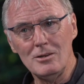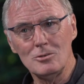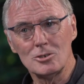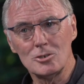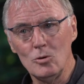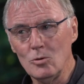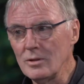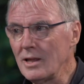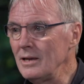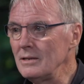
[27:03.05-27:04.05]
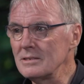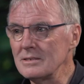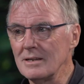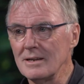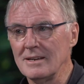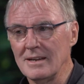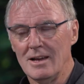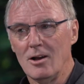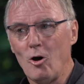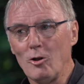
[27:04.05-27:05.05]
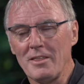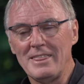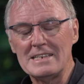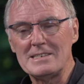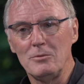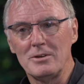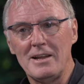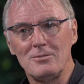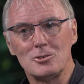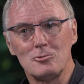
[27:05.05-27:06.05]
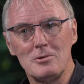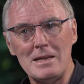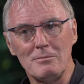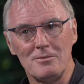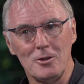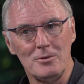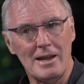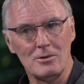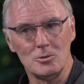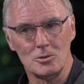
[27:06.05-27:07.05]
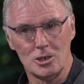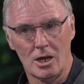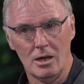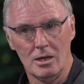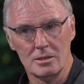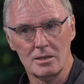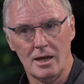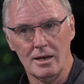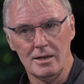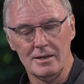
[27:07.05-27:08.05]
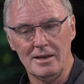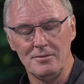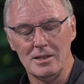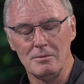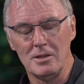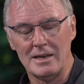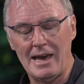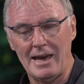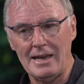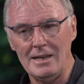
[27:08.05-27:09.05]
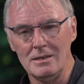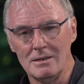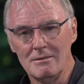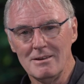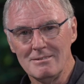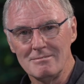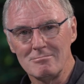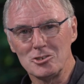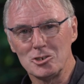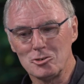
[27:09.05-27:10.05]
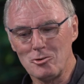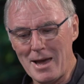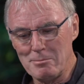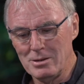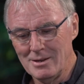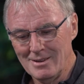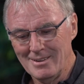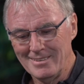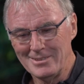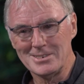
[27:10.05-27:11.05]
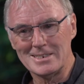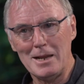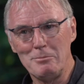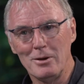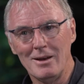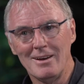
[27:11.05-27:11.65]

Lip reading: good school. They used all the things they would never dream of doing now to a child, like giving them the cane, the strap, the slipper,